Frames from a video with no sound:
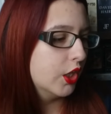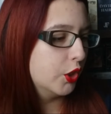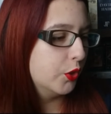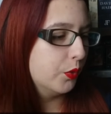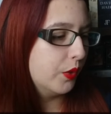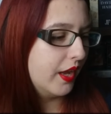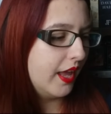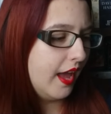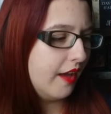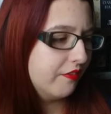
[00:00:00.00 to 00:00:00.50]
who
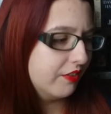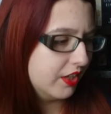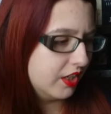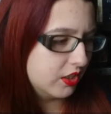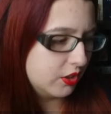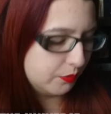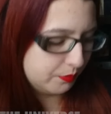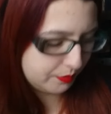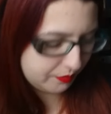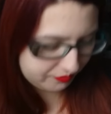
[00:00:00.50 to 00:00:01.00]
I have
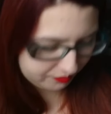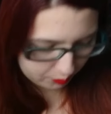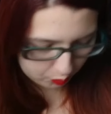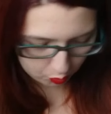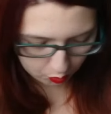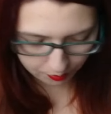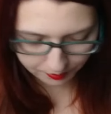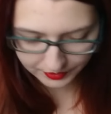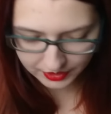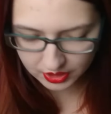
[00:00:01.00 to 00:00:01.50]
heard of
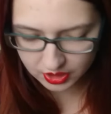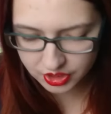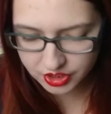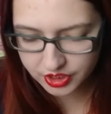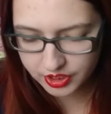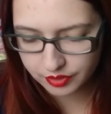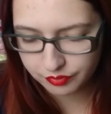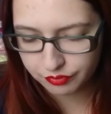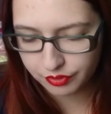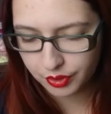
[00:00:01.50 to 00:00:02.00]
before because
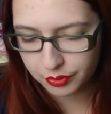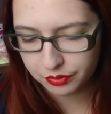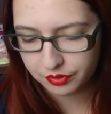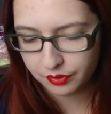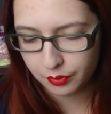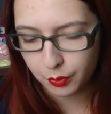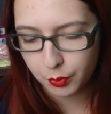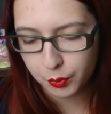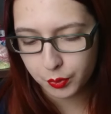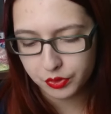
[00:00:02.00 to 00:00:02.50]
she
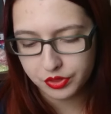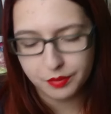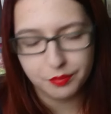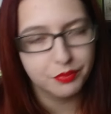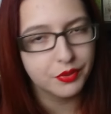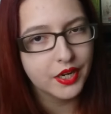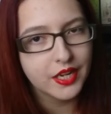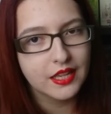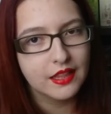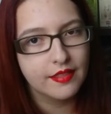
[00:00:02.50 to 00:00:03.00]
wrote All the
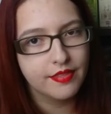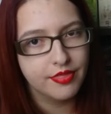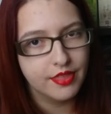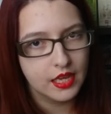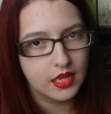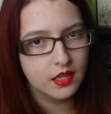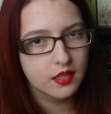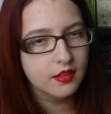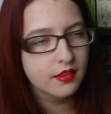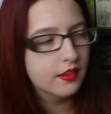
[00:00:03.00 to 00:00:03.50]
Bright
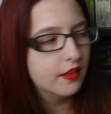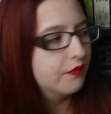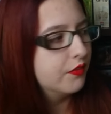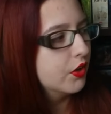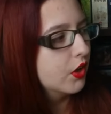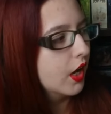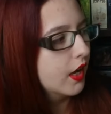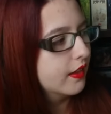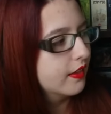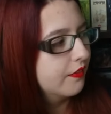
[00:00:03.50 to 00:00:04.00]
Things. If
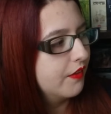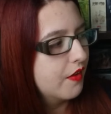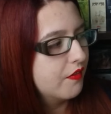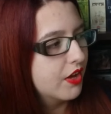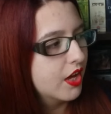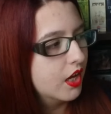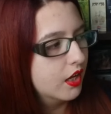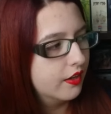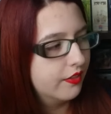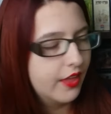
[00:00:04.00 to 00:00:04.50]
you guys have
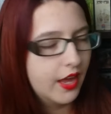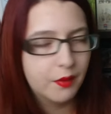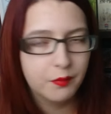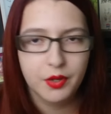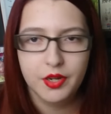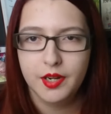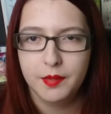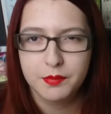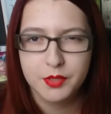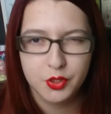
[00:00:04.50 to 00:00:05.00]
ever heard of that
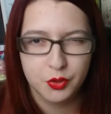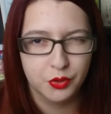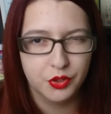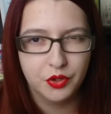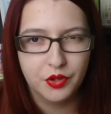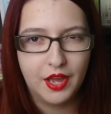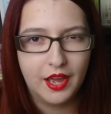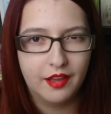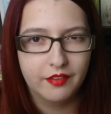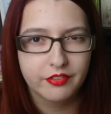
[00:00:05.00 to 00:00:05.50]
one, I'm sure
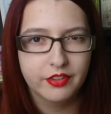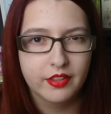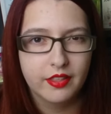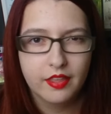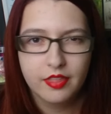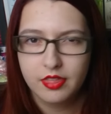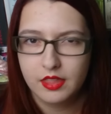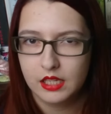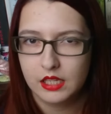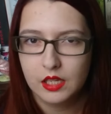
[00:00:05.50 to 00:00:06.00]
you have because
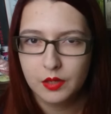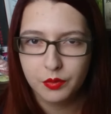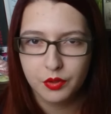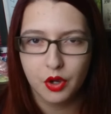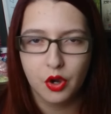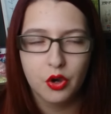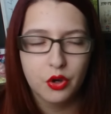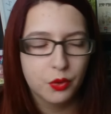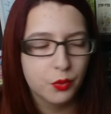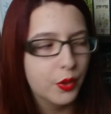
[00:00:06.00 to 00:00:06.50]
I think it
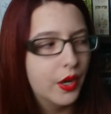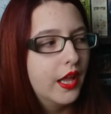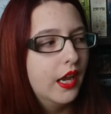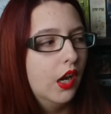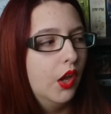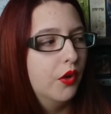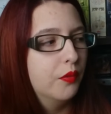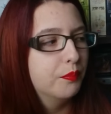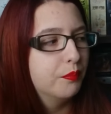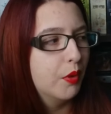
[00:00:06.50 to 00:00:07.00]
got quite
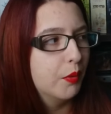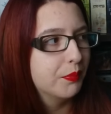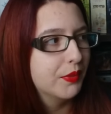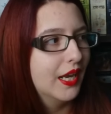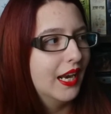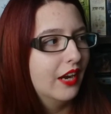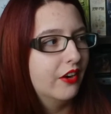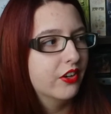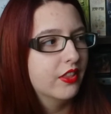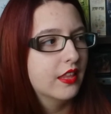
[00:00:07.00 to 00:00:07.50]
a lot of
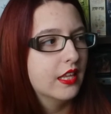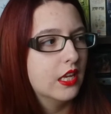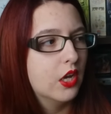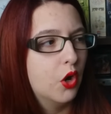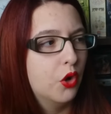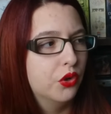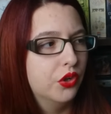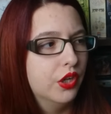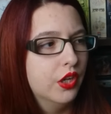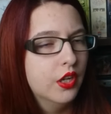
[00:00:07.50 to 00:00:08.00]
popularity
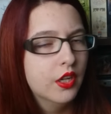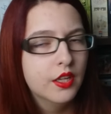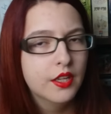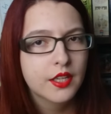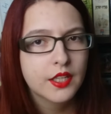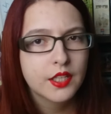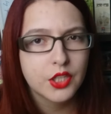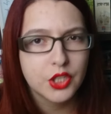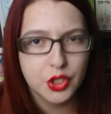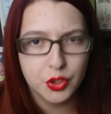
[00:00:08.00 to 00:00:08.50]
on
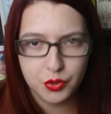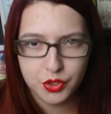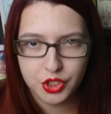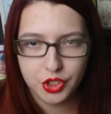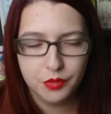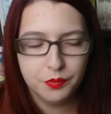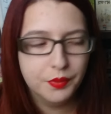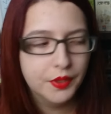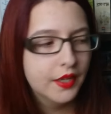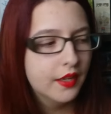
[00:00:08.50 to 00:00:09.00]

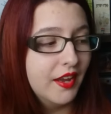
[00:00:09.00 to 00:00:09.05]
YouTube,